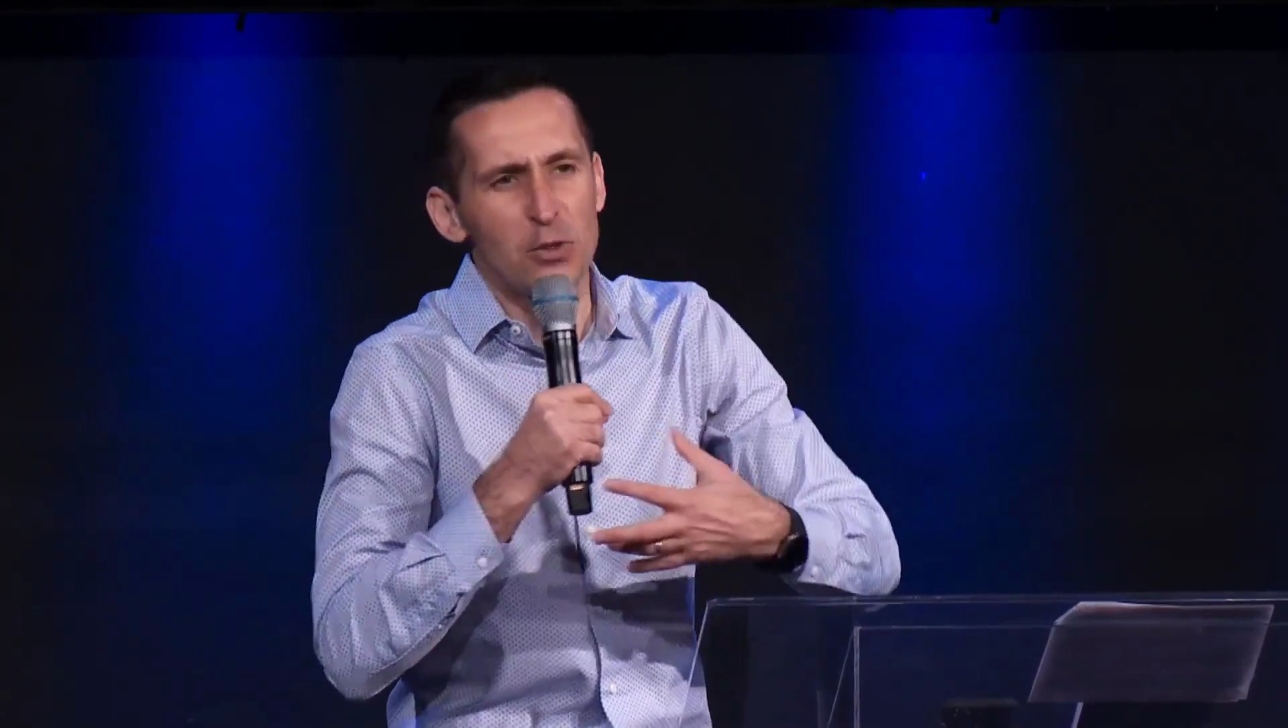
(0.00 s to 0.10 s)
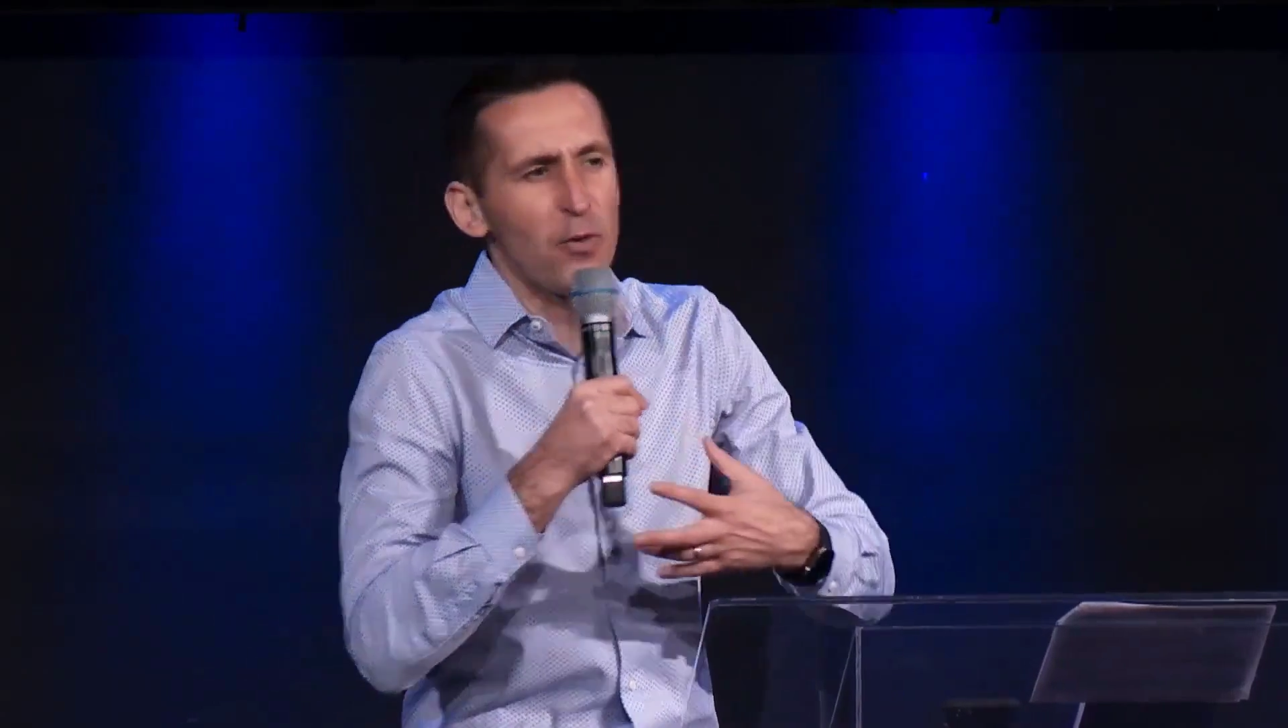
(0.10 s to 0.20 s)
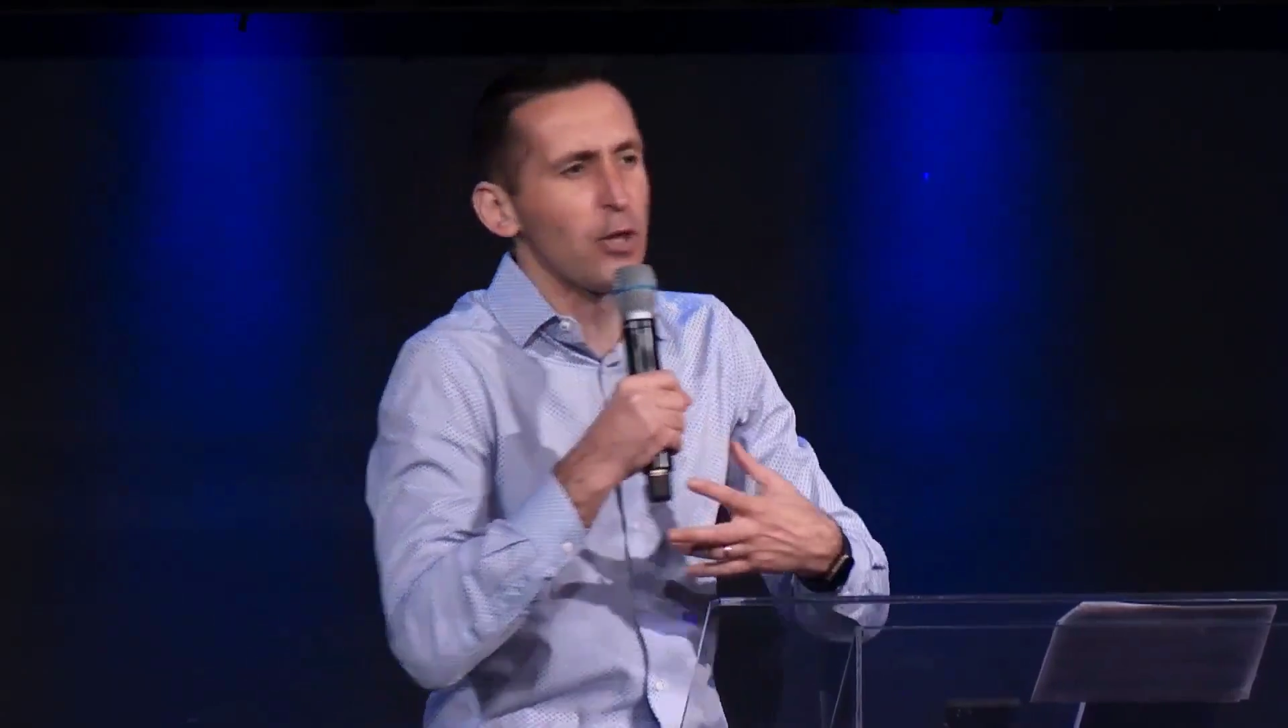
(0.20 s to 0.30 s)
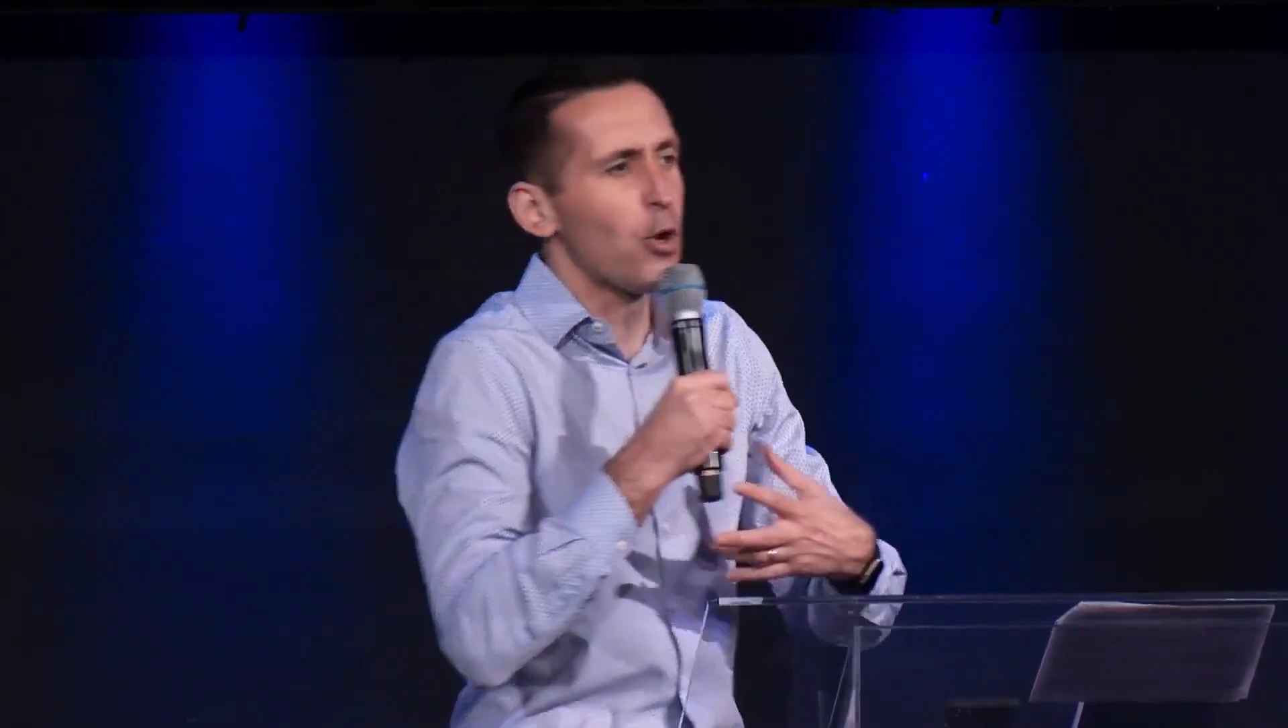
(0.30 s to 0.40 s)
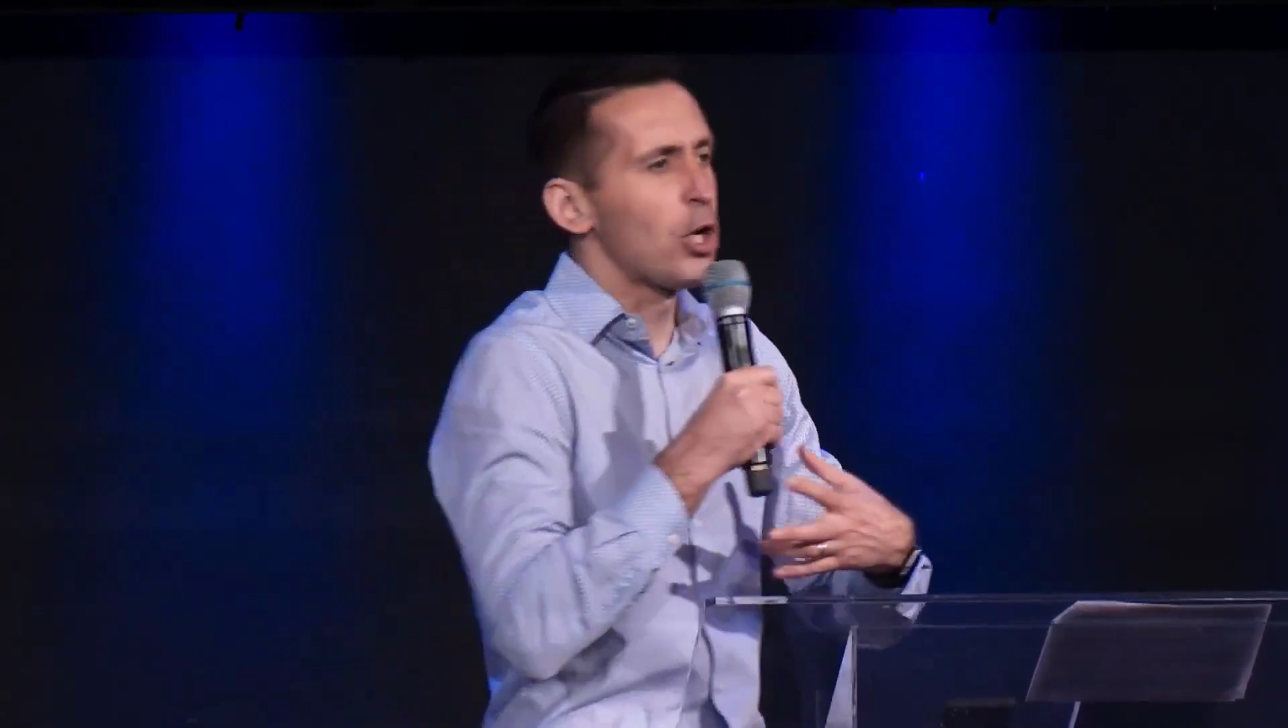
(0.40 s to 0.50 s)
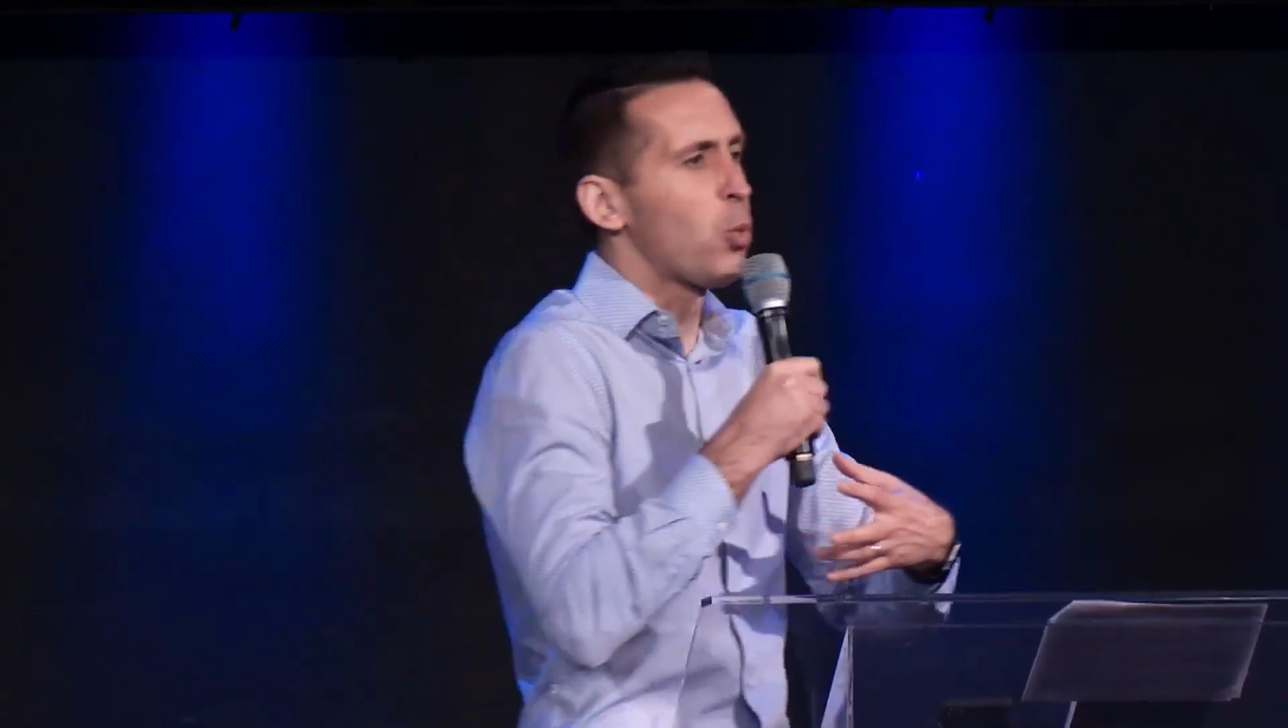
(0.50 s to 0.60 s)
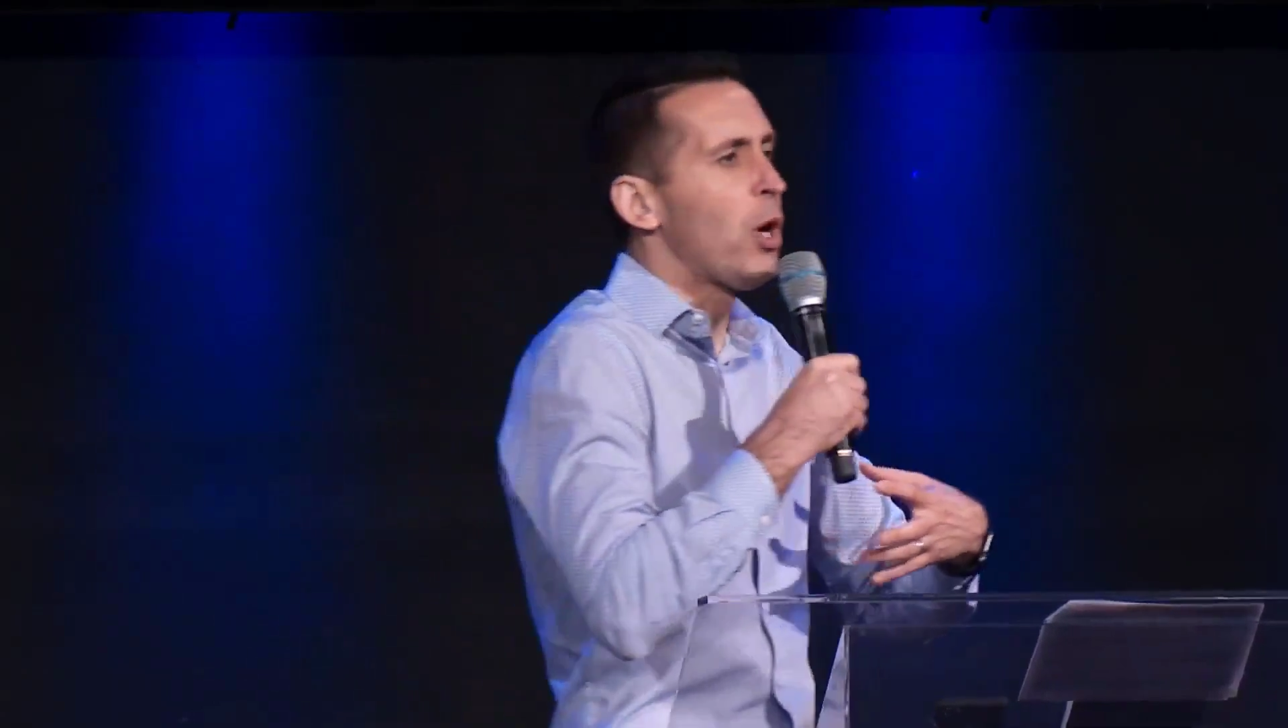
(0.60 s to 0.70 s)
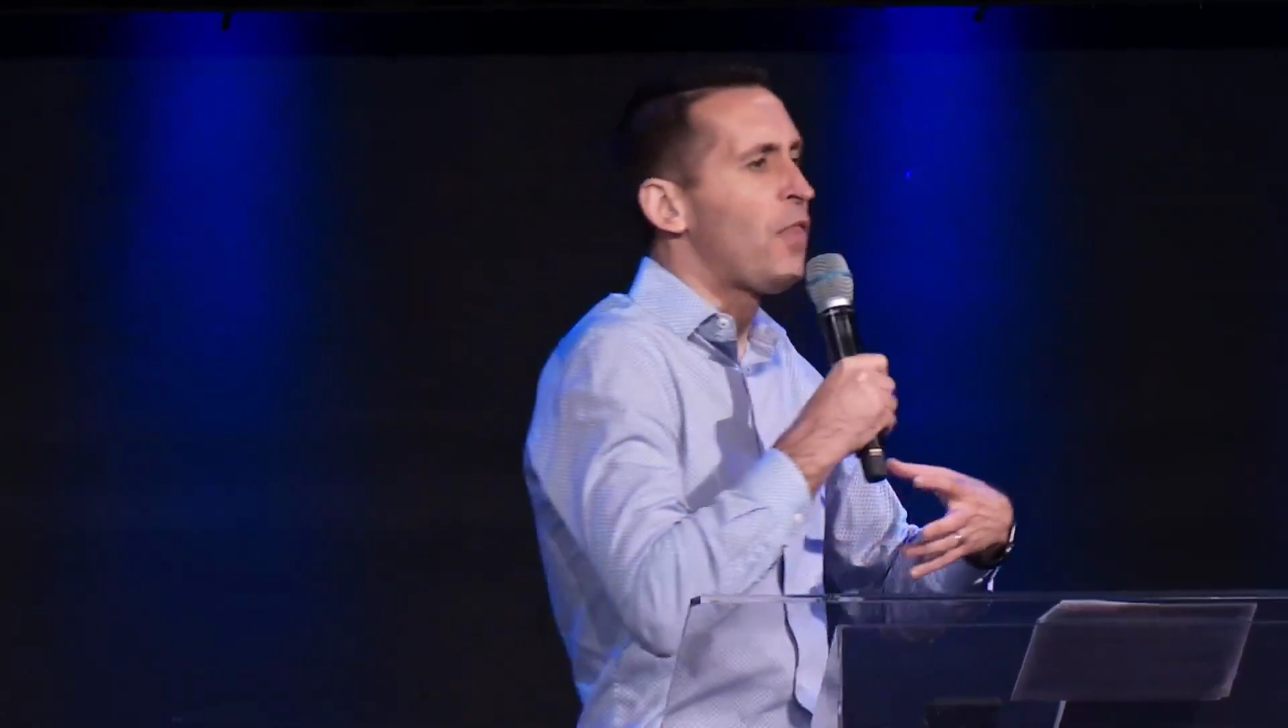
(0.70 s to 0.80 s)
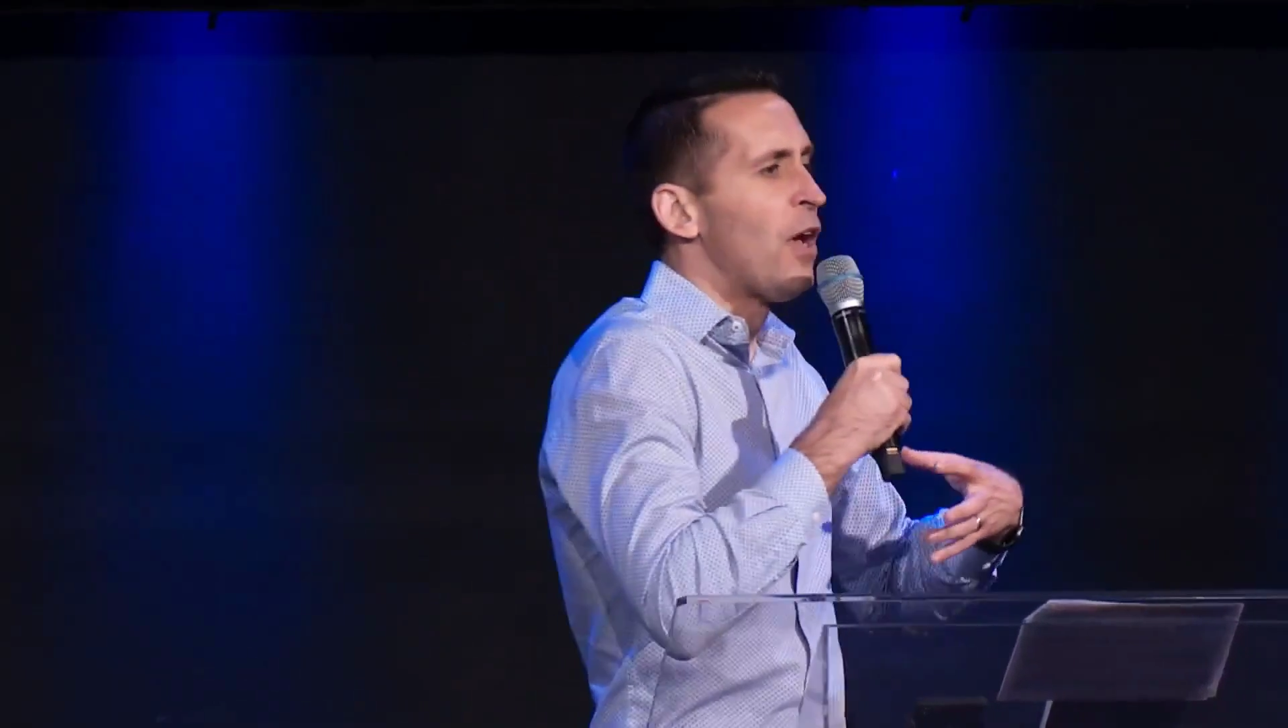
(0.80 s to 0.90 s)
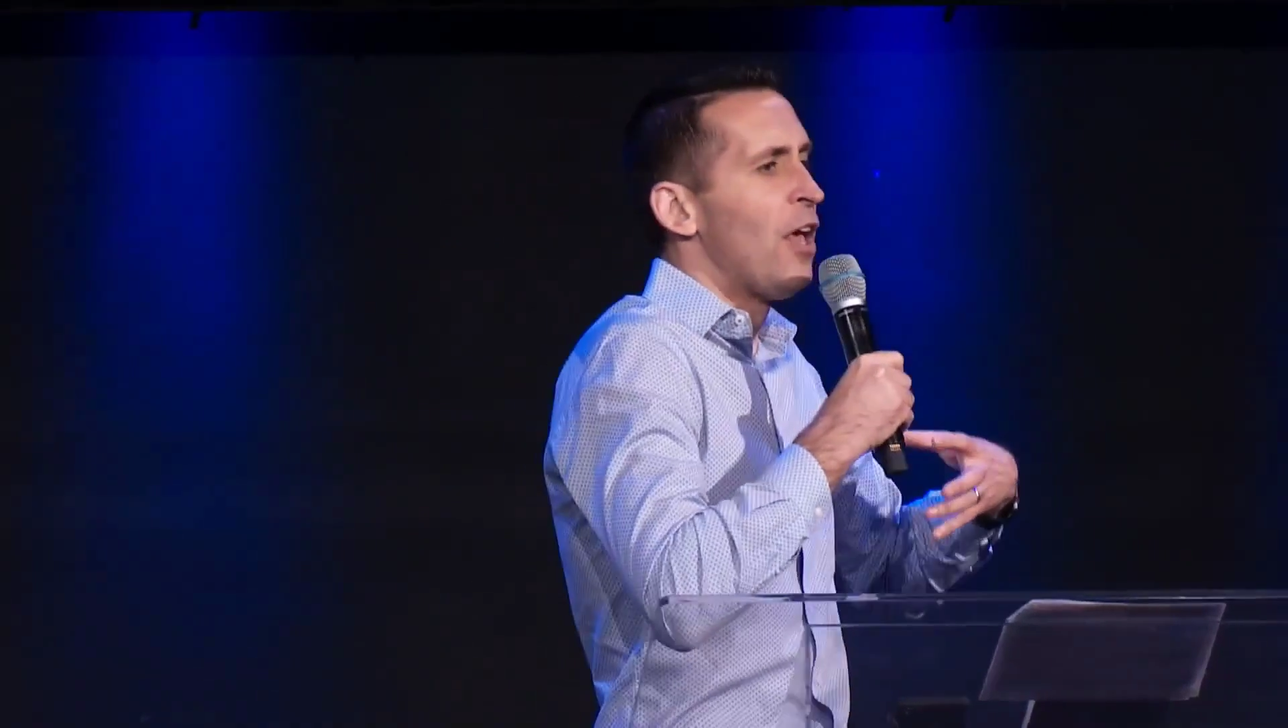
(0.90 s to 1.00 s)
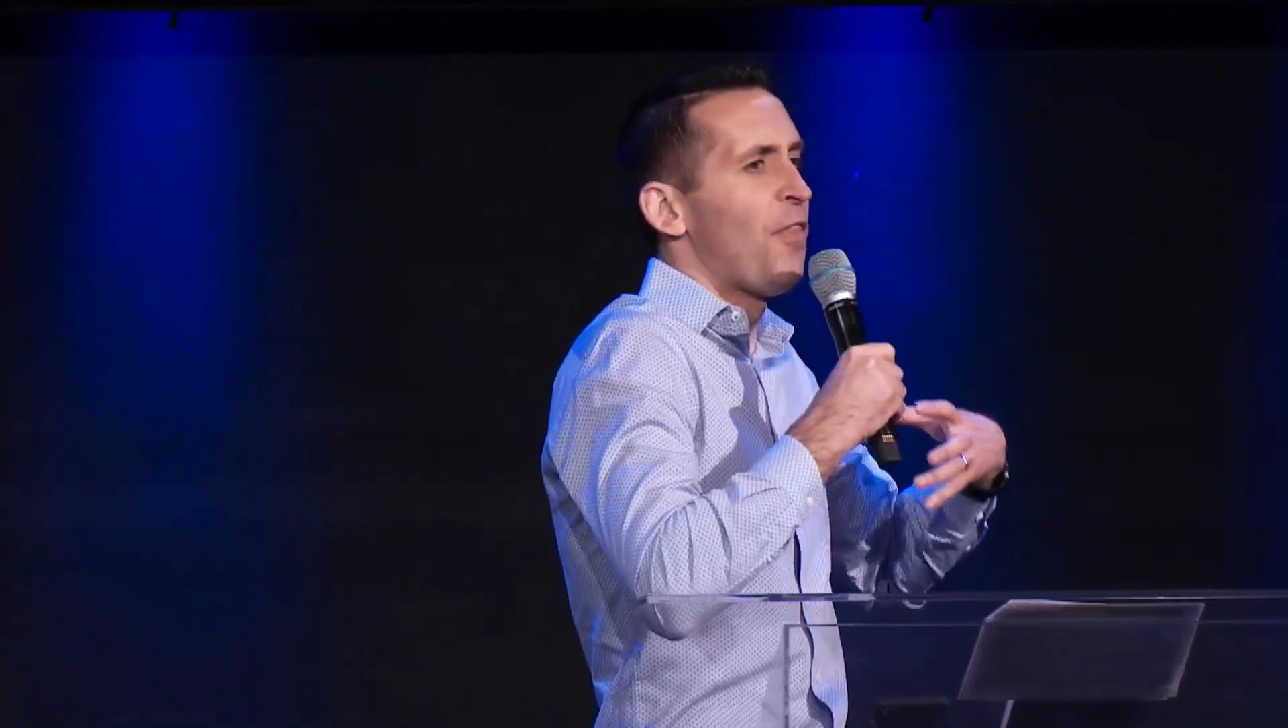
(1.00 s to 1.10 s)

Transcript: to the Lord with